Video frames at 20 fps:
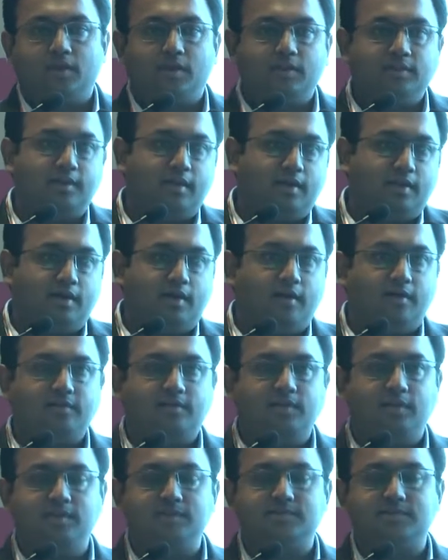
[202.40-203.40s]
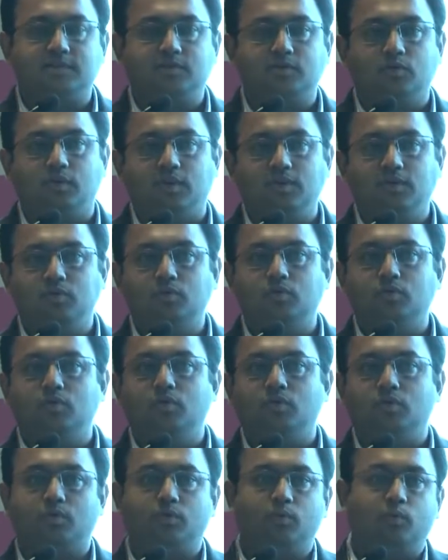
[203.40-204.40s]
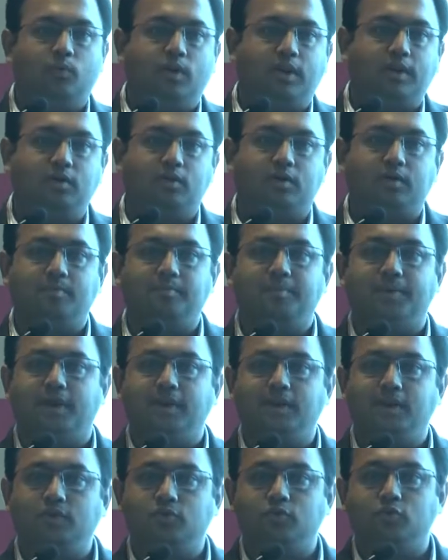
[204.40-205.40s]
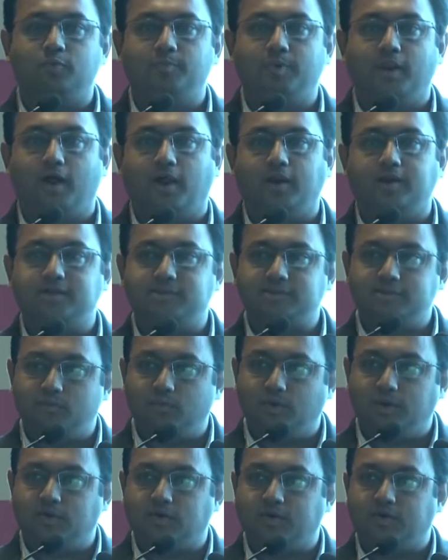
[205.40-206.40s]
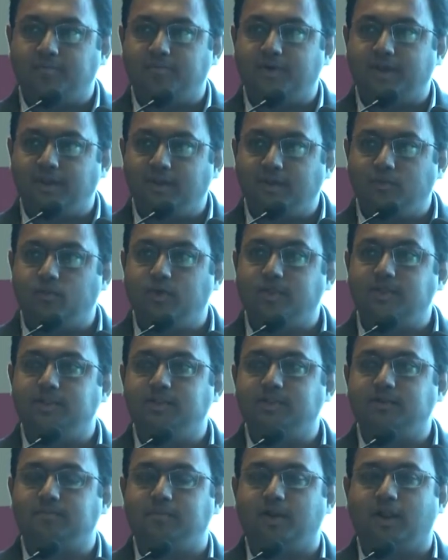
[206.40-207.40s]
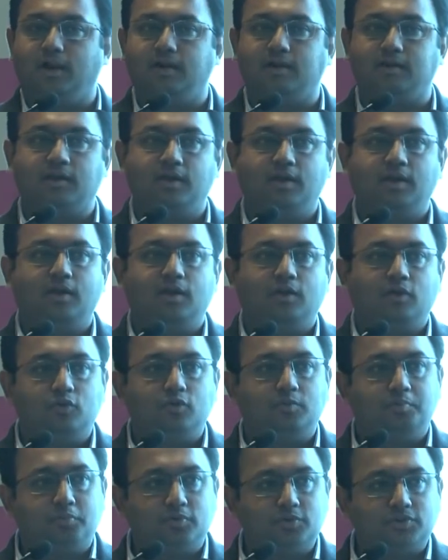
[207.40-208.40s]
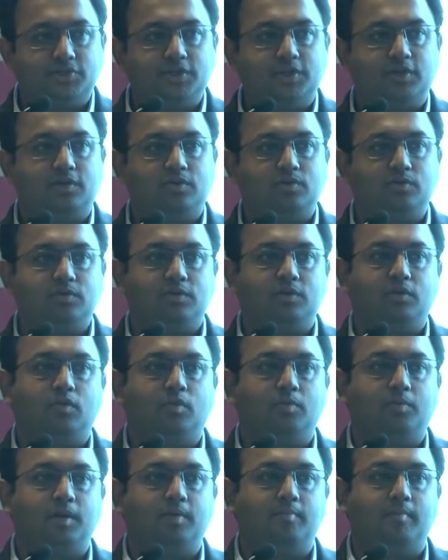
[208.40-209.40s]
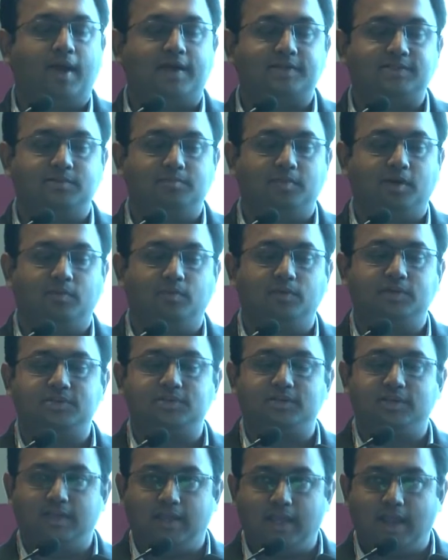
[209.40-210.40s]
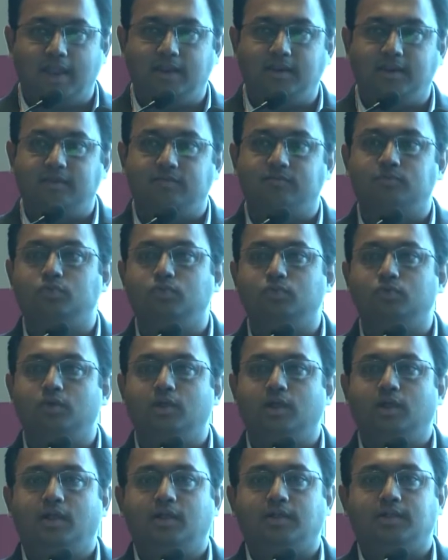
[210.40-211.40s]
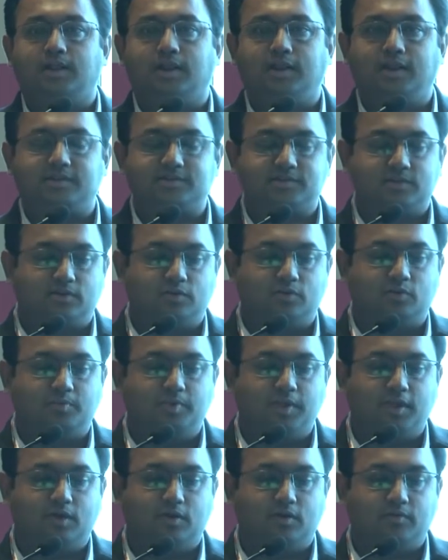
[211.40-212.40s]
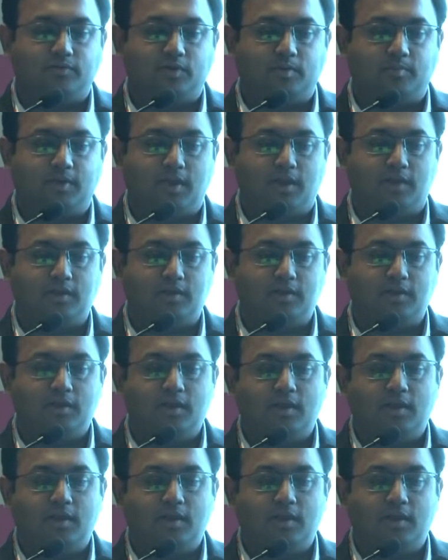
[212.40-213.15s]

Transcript: There are things that you can do when you're comparing two plants, when you're comparing within the plant to push it to the global maxima, which can give you that extra rupee out of your plant.